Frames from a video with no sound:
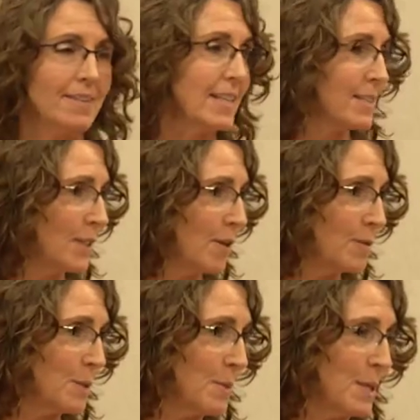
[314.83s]
these
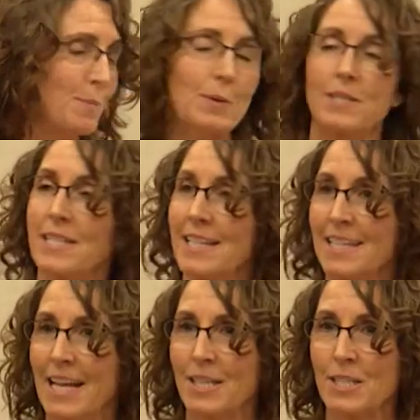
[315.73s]
lovely people
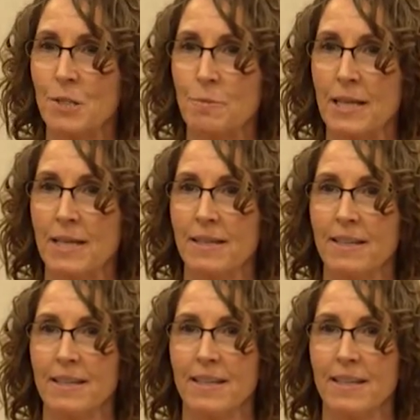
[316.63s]
sitting next to me